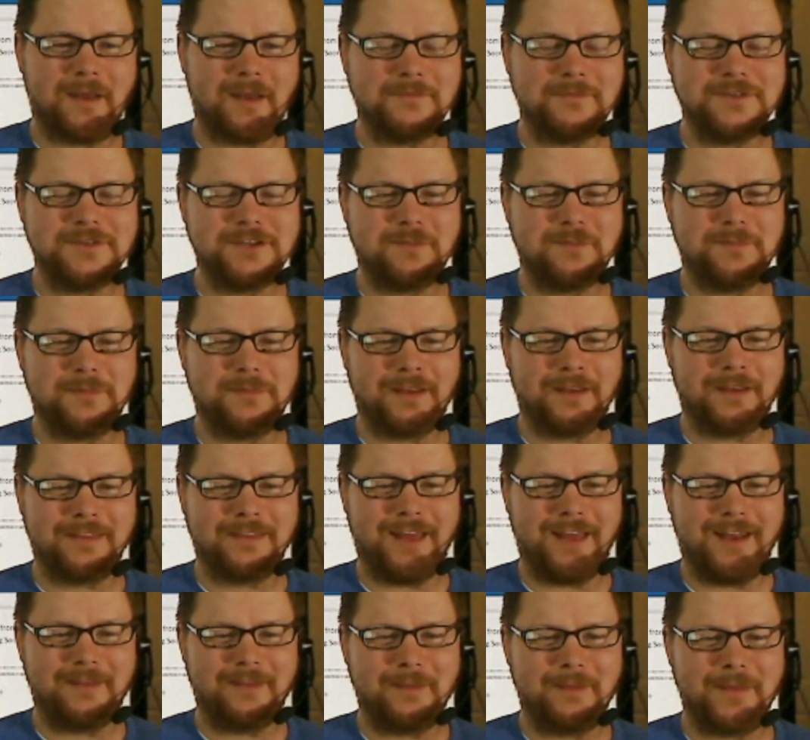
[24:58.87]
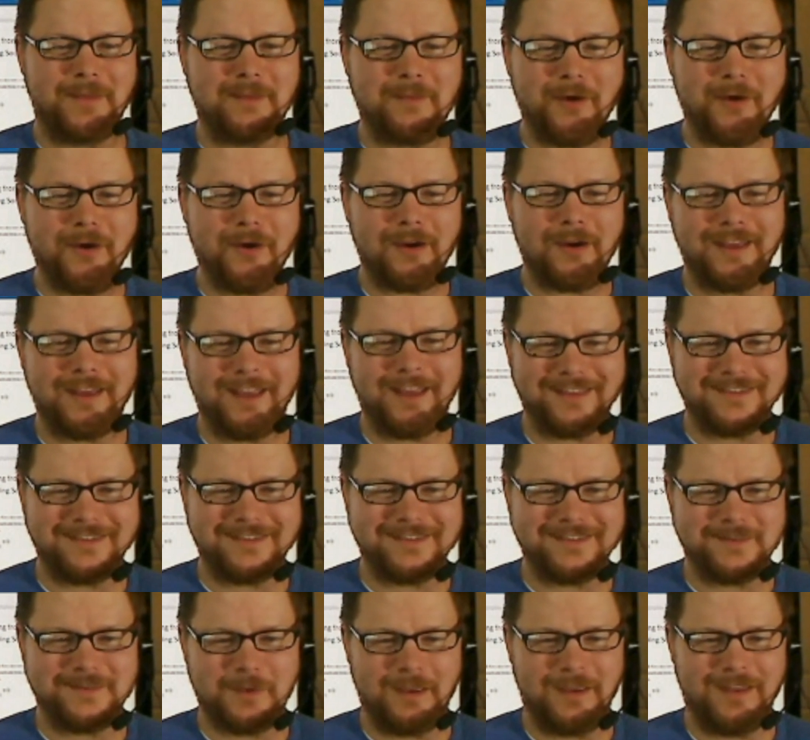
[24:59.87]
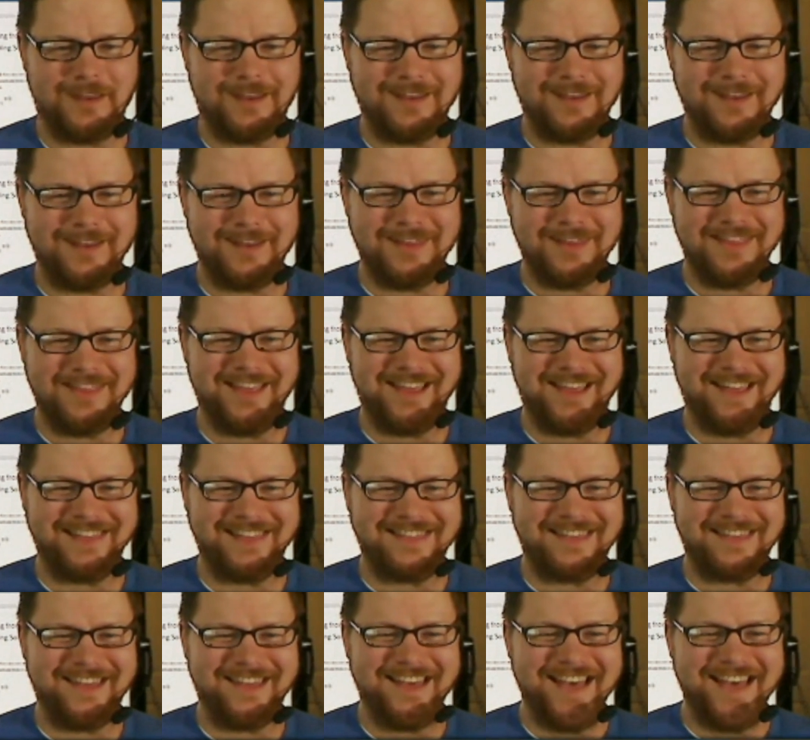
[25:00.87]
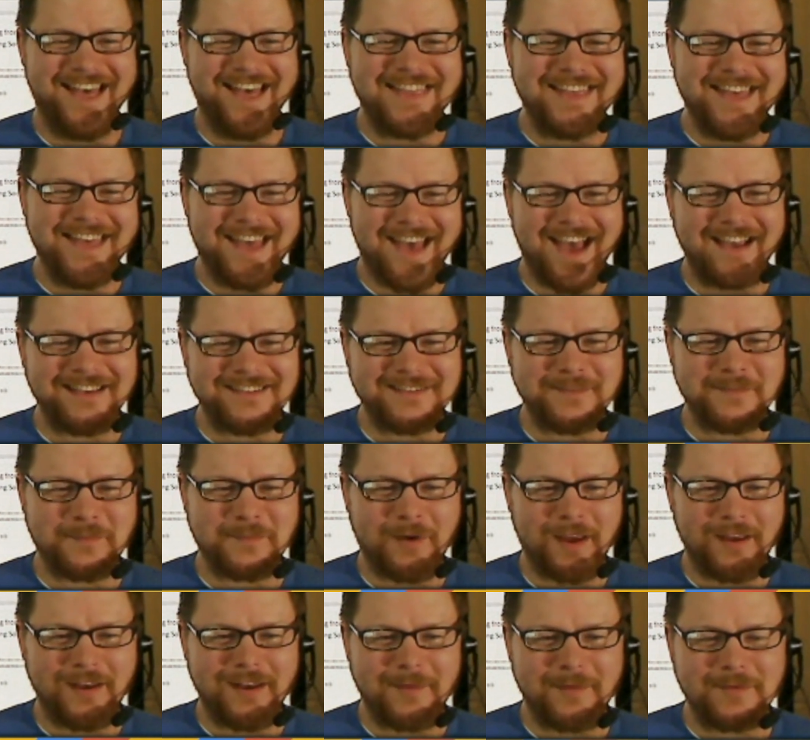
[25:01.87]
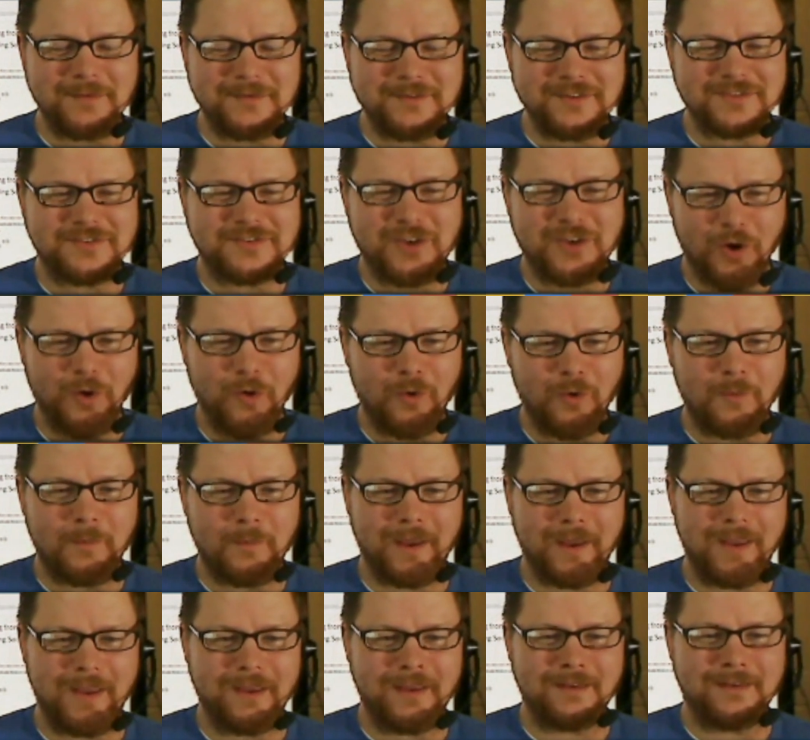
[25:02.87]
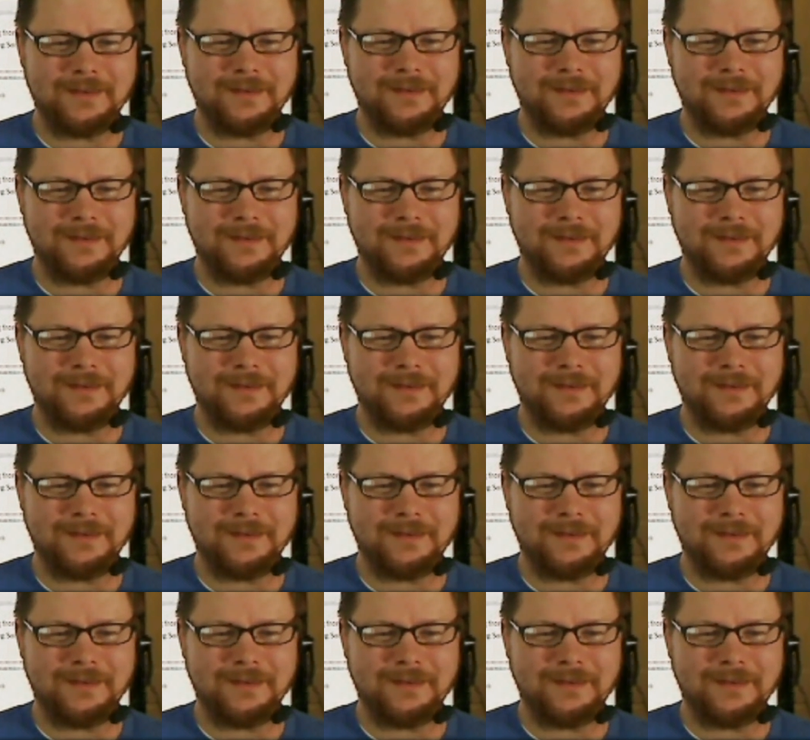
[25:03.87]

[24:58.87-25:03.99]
cheap like that. The marketing gets to me. The Hexa brand name is just cool, man.